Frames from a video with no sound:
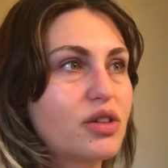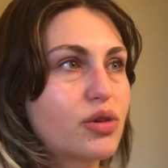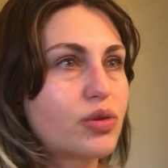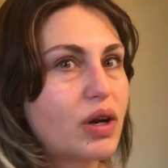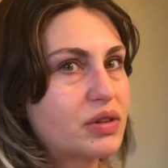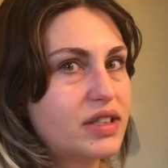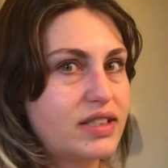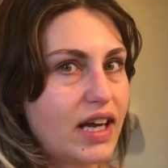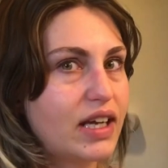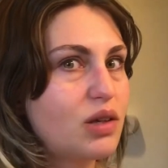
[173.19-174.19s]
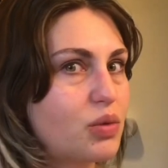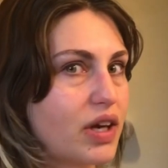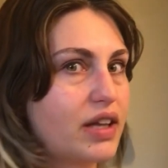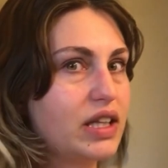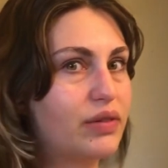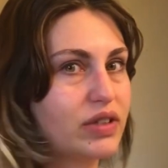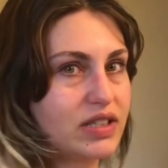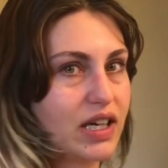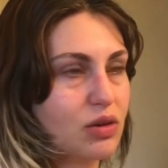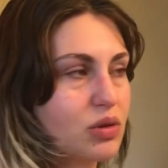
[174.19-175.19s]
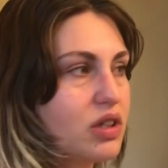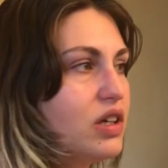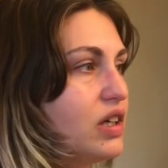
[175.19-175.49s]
Throughout the day, when I leave it down,